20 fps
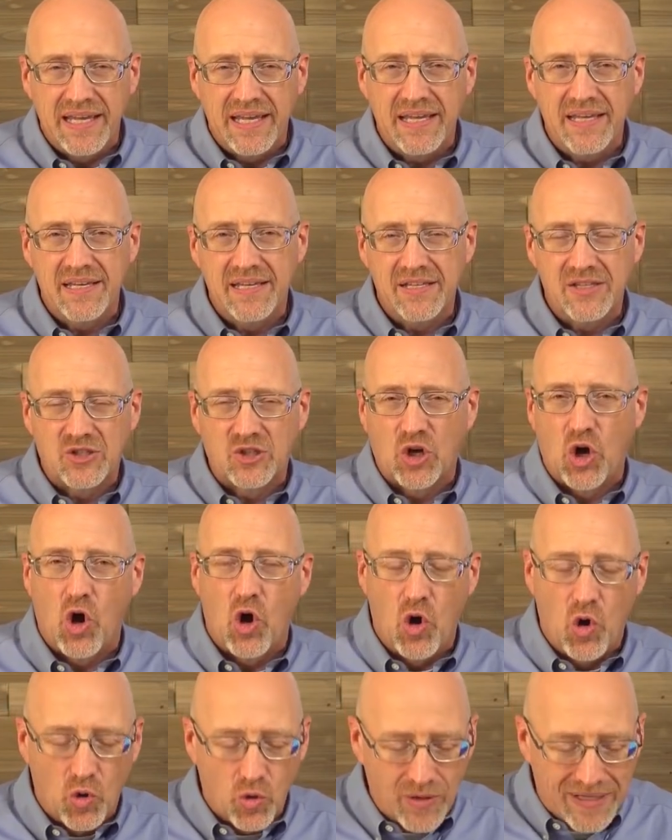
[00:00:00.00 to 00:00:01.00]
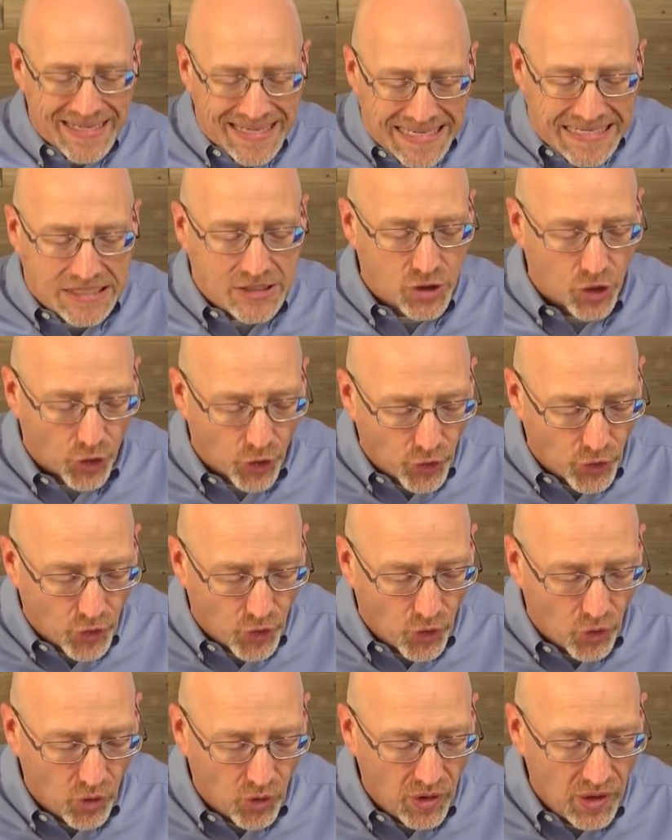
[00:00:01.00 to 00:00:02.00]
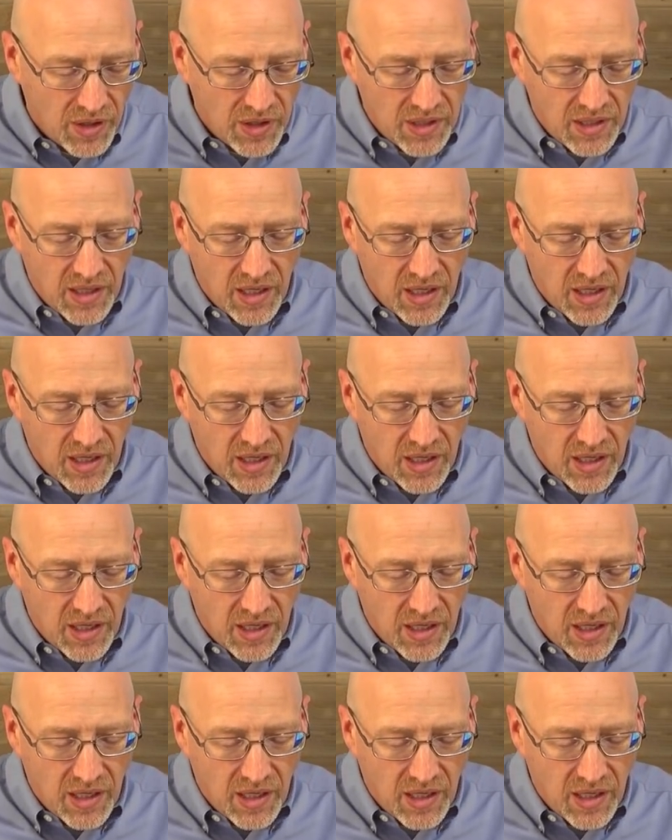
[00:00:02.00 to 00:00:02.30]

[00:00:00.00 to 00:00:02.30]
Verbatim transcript: is called eternal.